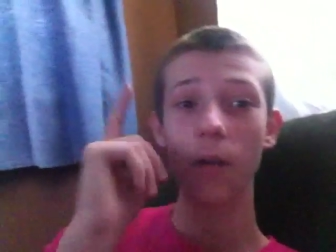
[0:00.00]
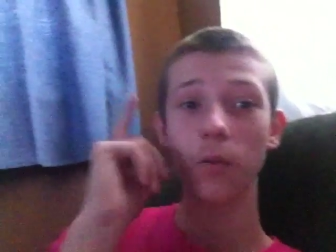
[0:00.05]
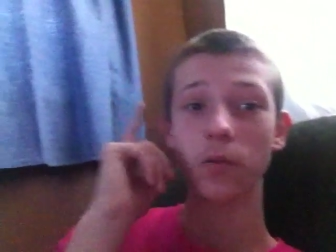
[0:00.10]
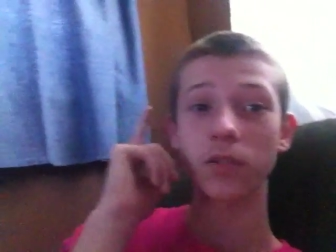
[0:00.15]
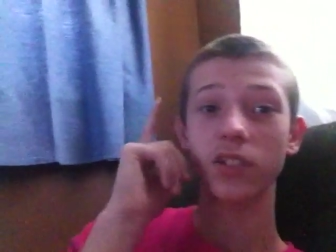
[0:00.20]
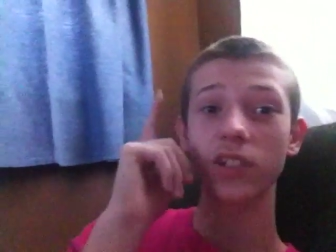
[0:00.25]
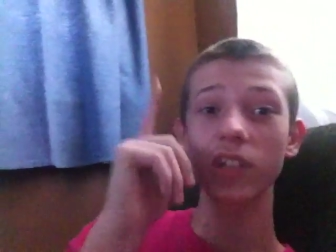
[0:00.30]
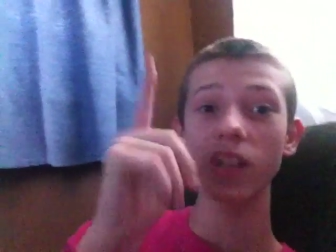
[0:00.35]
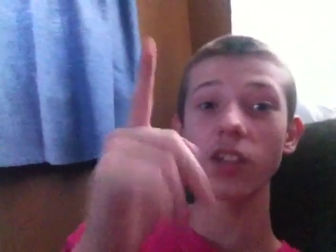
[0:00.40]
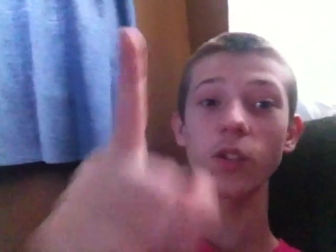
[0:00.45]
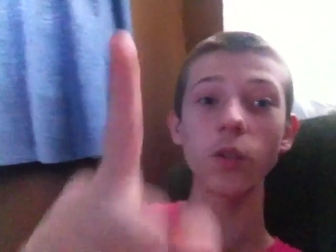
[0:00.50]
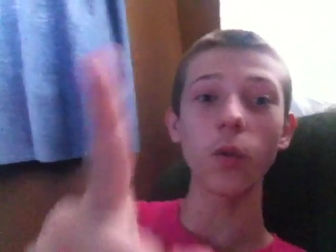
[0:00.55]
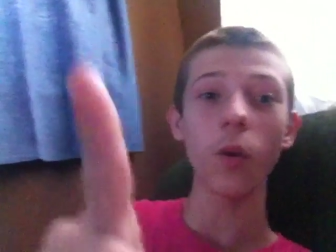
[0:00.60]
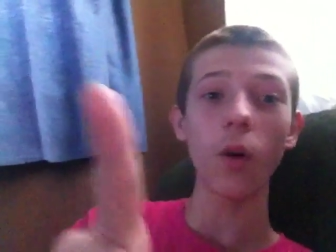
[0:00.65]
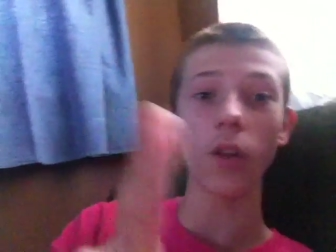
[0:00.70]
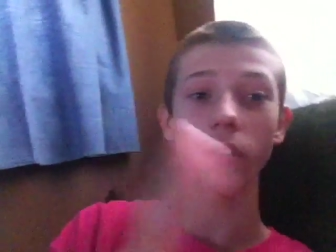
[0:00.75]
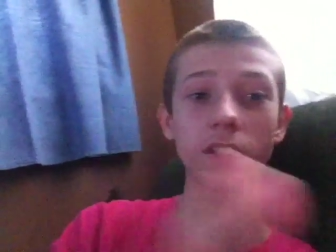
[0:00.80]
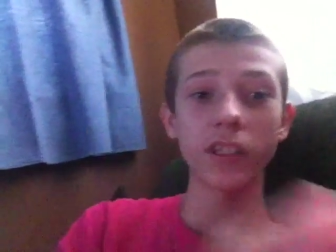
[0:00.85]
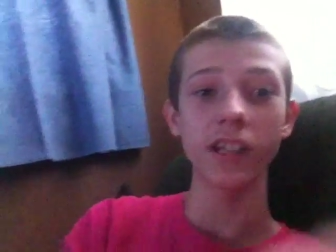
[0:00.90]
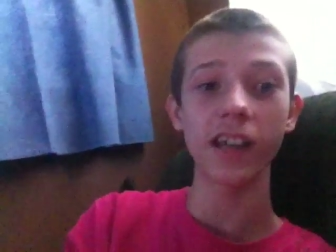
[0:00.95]
I'll see you
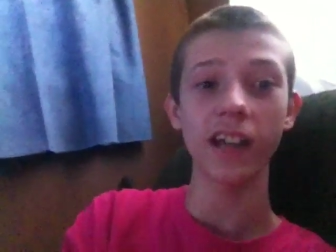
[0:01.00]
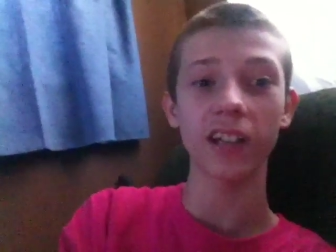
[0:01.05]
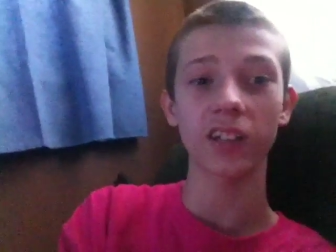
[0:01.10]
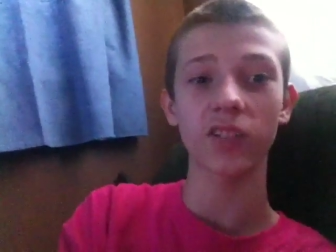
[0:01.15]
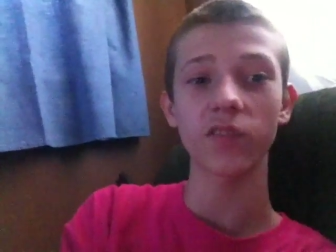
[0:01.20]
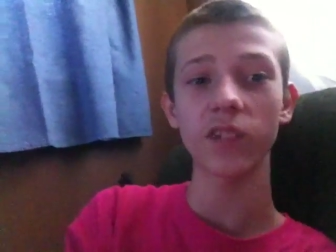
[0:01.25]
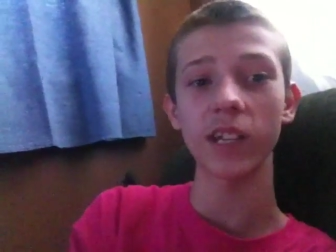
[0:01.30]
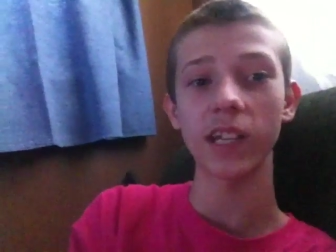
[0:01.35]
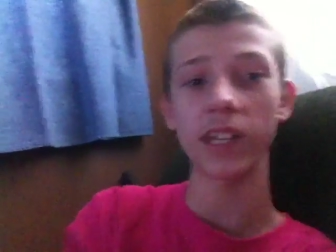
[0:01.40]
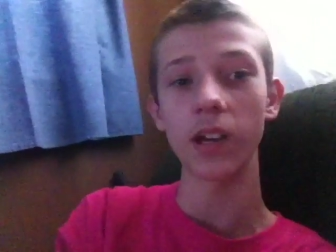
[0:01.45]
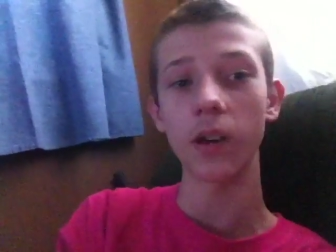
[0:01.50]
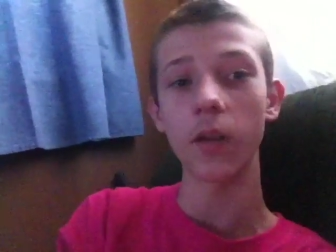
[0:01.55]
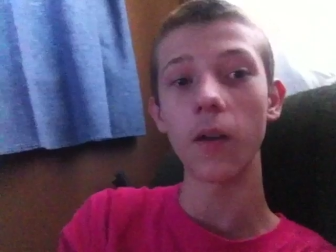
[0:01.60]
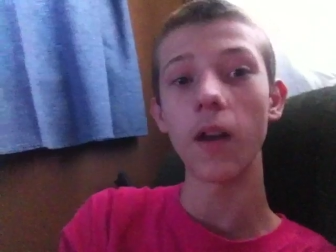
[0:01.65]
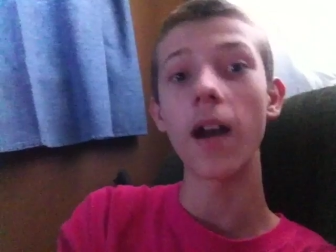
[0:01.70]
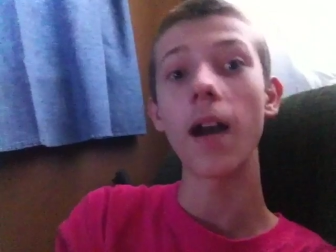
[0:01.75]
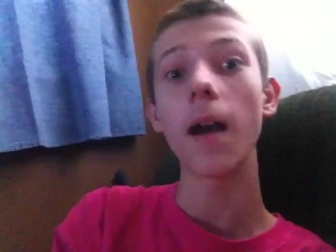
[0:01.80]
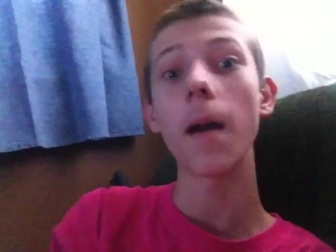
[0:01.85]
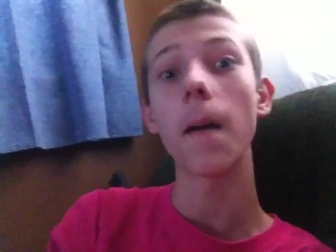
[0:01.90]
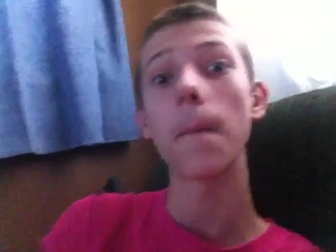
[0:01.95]
all in the next
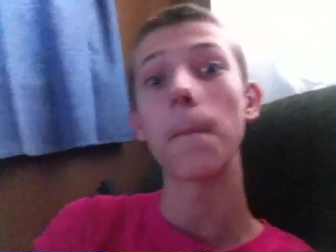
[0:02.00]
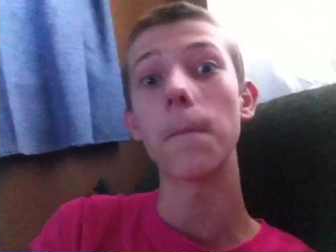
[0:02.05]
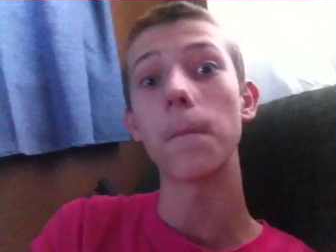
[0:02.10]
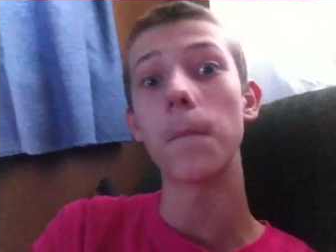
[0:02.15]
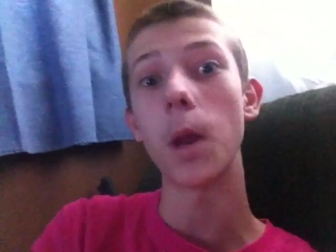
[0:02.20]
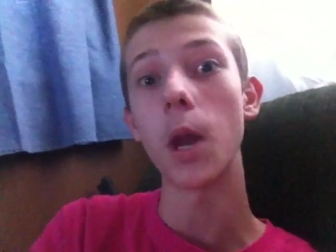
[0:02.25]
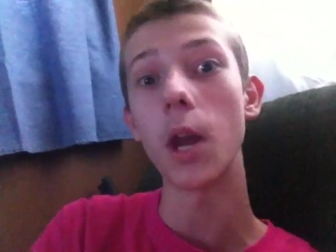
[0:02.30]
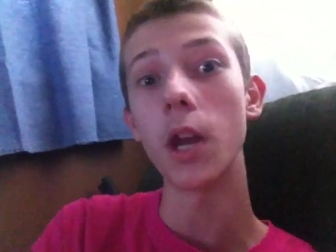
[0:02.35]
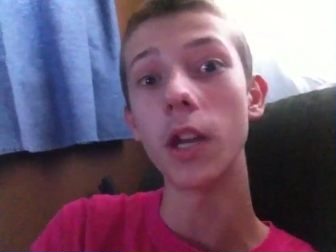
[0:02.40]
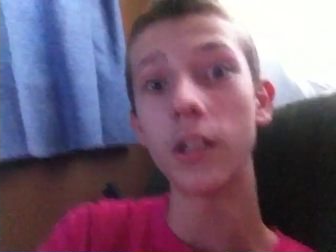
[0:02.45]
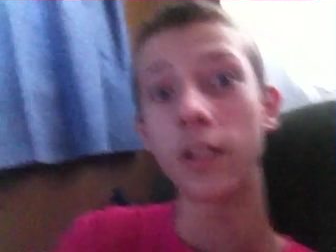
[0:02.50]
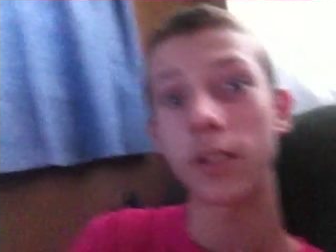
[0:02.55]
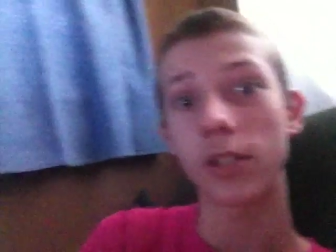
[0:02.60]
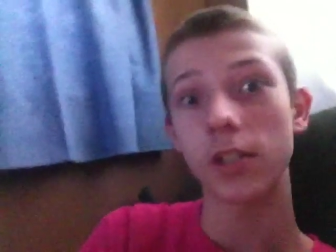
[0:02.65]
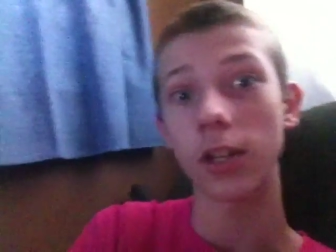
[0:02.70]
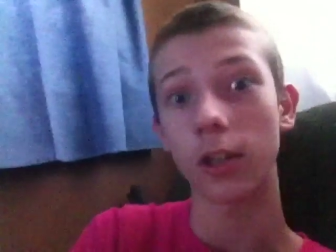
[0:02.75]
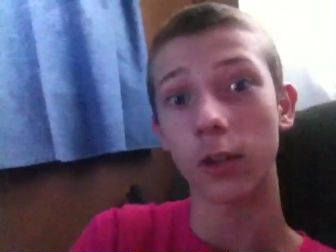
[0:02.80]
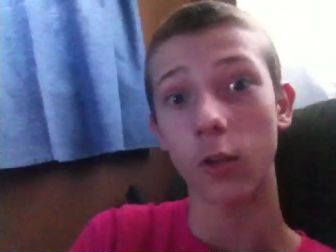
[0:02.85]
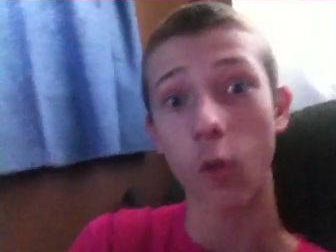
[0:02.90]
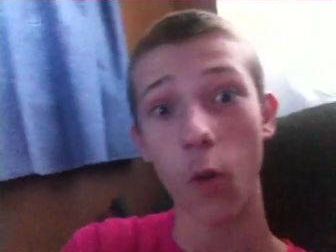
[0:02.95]
video.
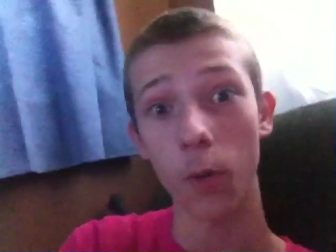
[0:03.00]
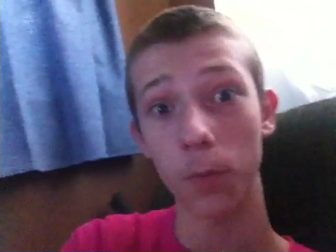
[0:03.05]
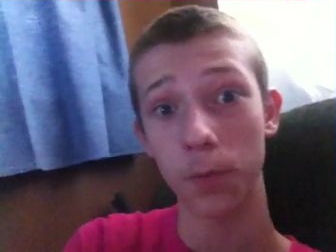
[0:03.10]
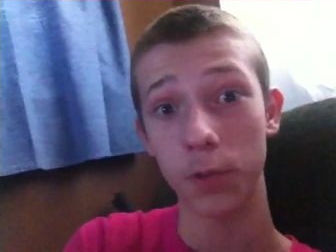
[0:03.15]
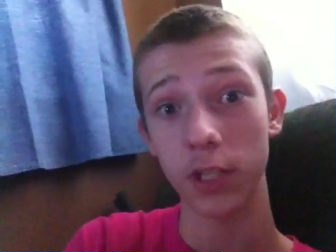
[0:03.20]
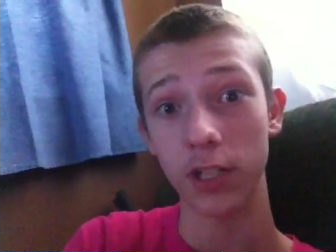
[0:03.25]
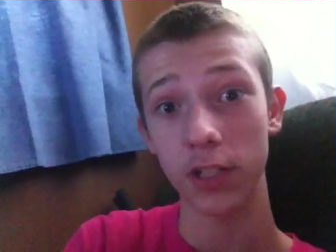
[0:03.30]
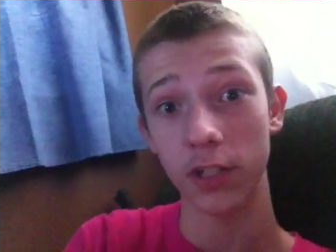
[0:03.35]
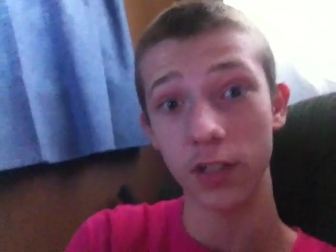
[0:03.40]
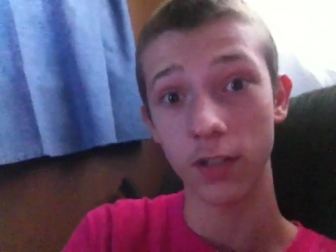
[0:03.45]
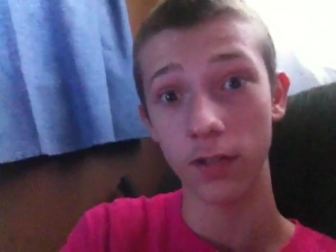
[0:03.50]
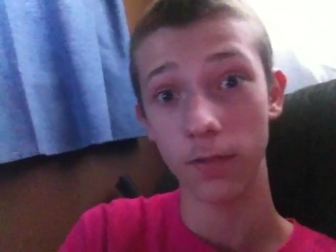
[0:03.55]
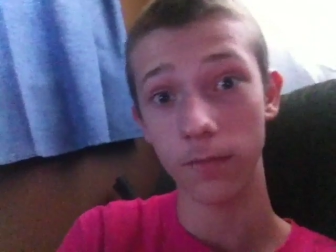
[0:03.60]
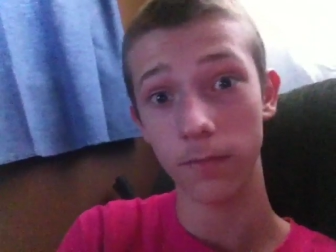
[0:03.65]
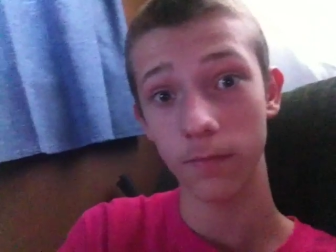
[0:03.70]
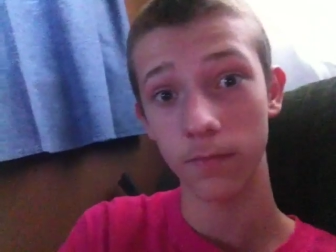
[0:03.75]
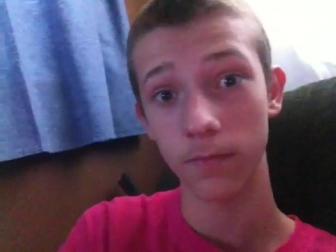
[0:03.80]
Peace, you corpses.